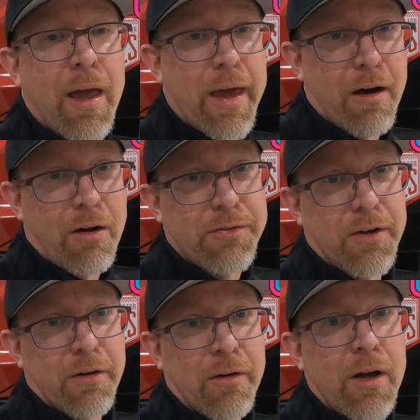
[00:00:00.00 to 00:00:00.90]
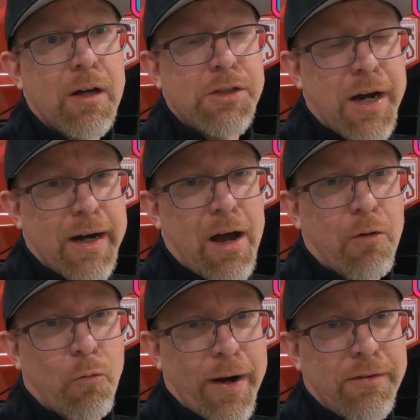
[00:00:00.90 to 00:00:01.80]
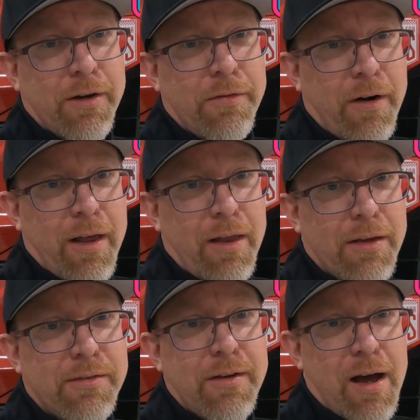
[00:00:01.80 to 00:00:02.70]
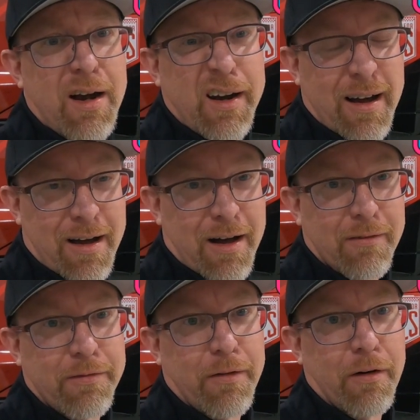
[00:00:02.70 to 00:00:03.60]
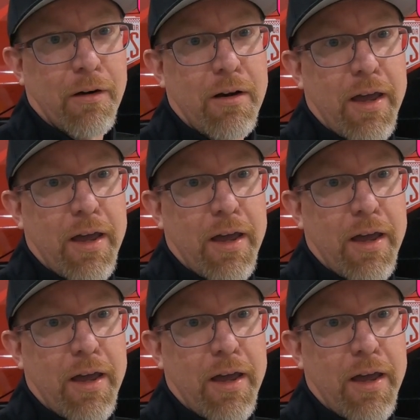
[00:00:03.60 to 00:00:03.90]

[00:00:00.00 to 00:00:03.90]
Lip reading: and also check out racingforals.com for